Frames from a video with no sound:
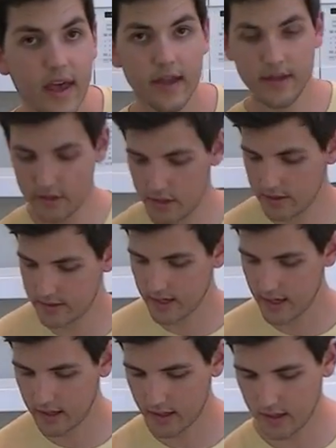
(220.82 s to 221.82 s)
Then
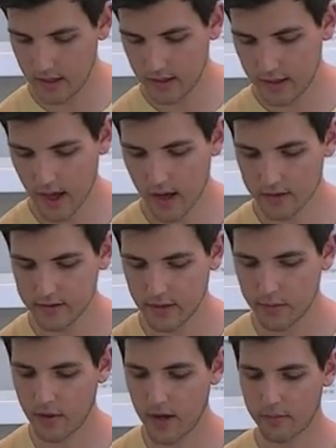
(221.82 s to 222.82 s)
just take a
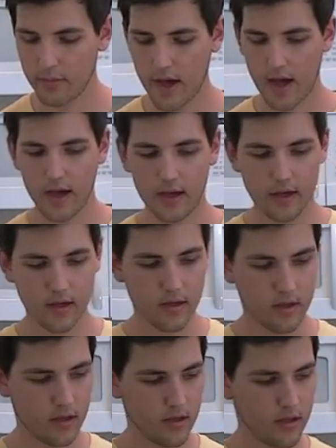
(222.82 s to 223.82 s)
gallon Ziploc bag.